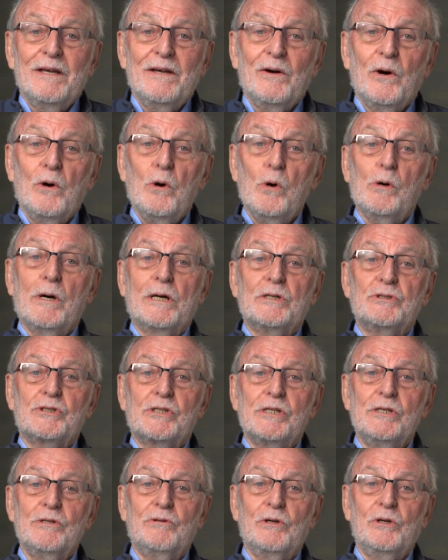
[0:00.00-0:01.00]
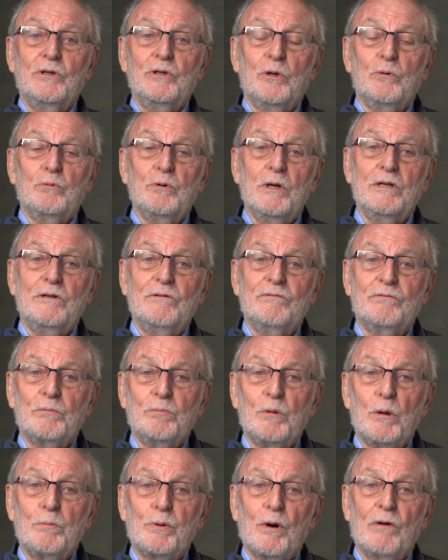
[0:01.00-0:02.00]
Oh, I see that you're reading from
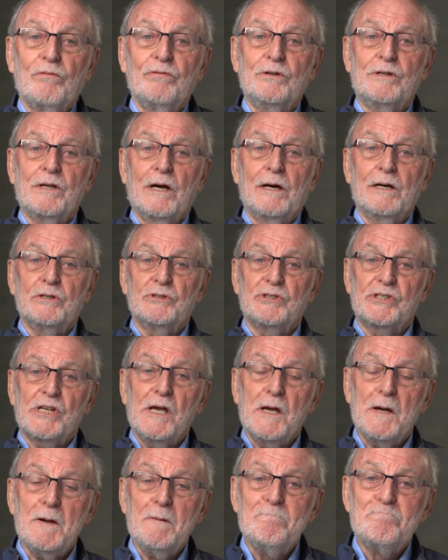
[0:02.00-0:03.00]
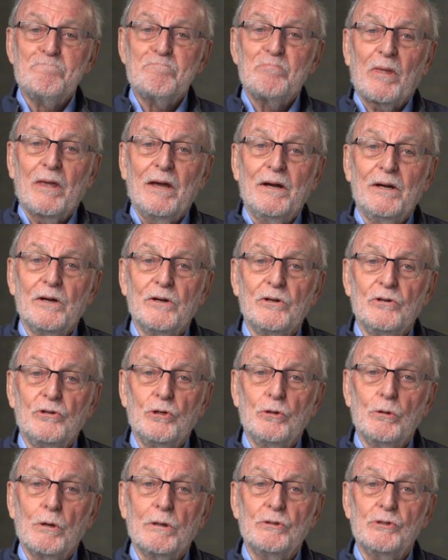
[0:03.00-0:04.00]
the prophet Isaiah. Do
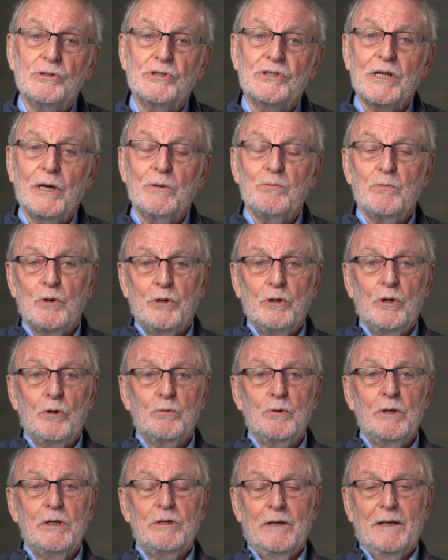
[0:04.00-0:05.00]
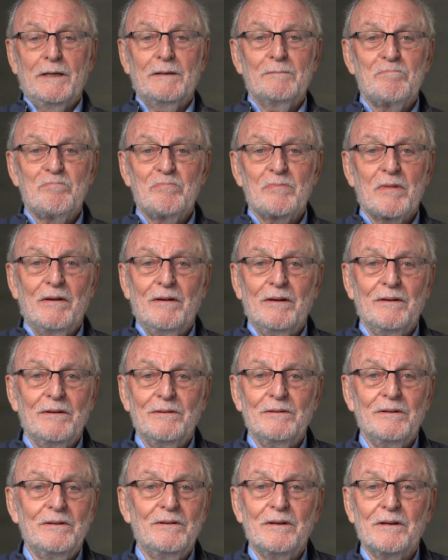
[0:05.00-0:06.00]
you understand what you're reading?
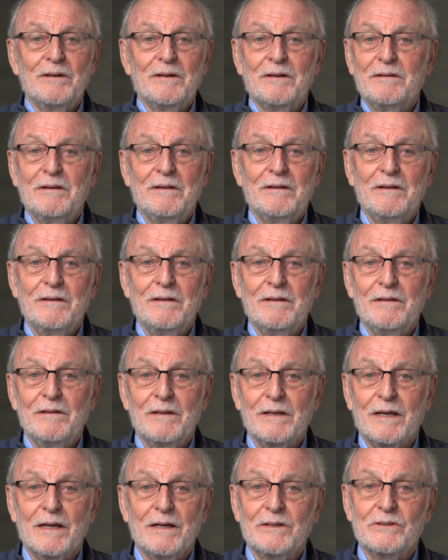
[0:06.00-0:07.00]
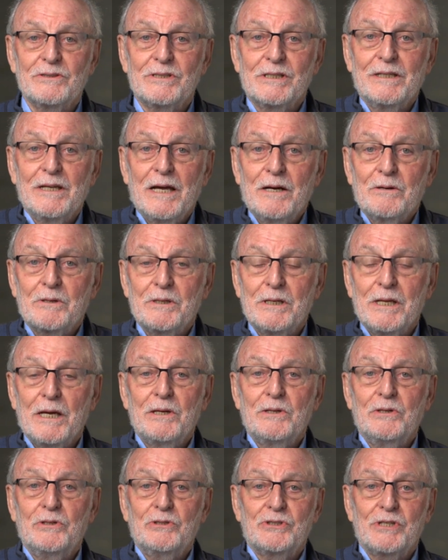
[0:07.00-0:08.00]
And the guy said, how can I
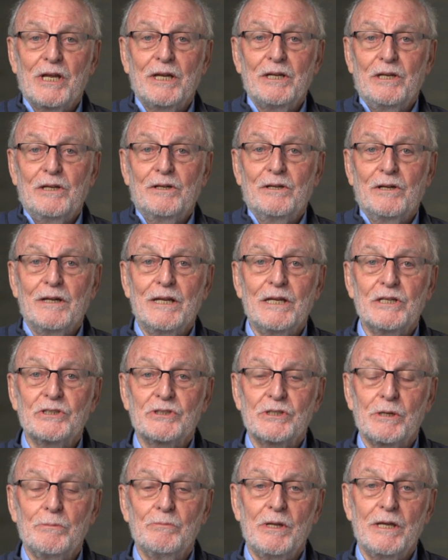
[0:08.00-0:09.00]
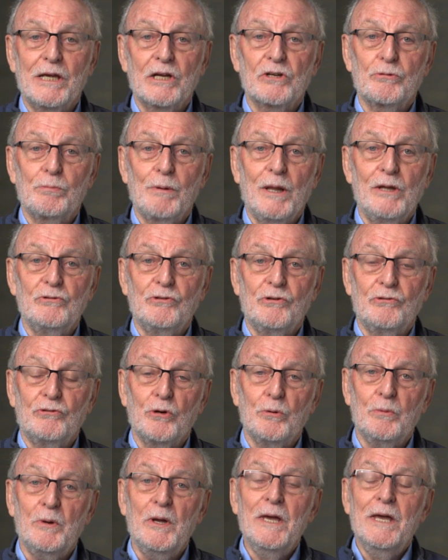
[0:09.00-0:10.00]
understand it unless somebody explains it
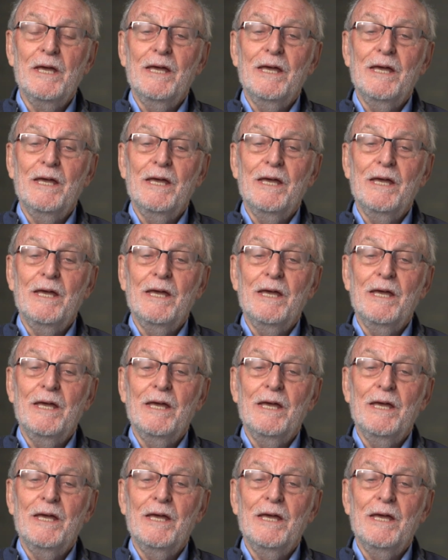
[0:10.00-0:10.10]
to me?